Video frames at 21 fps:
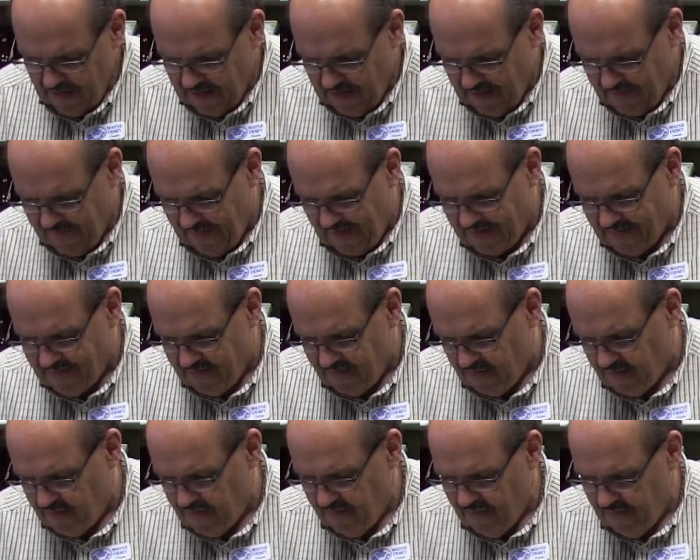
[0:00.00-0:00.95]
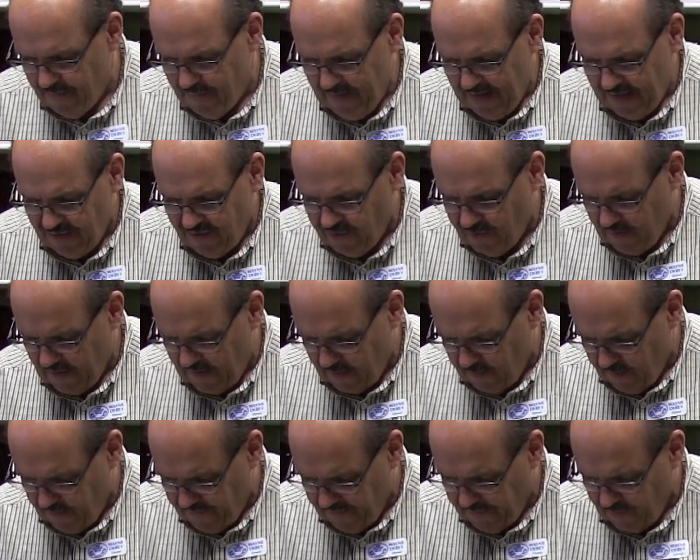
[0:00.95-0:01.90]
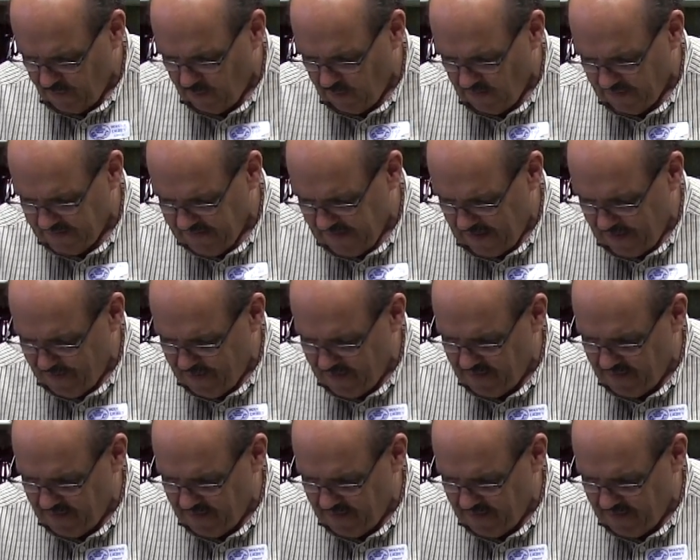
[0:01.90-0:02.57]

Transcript: And that's the big trick with floral tape,